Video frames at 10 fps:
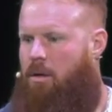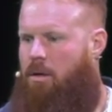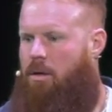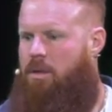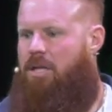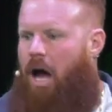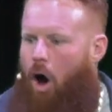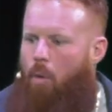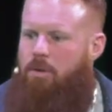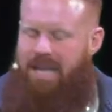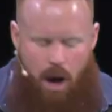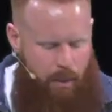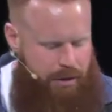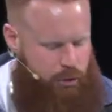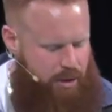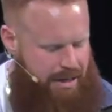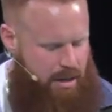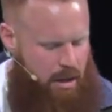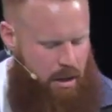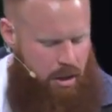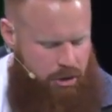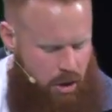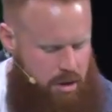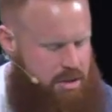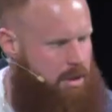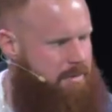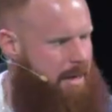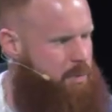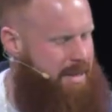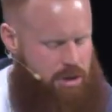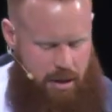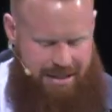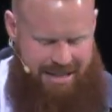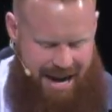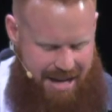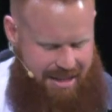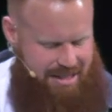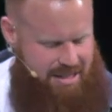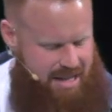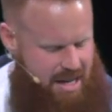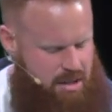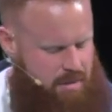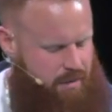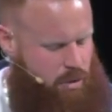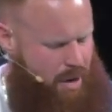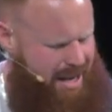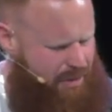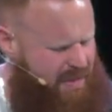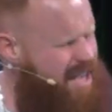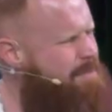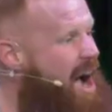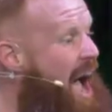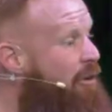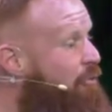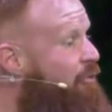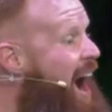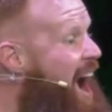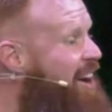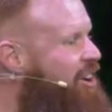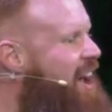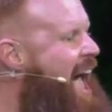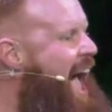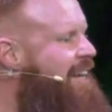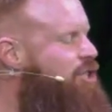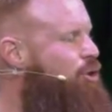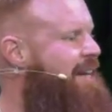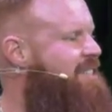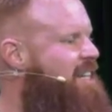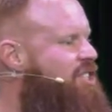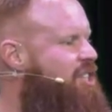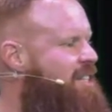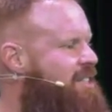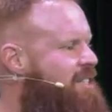It's almost how we treat church sometimes. We start to take these things for granted. Think about how fire has transitioned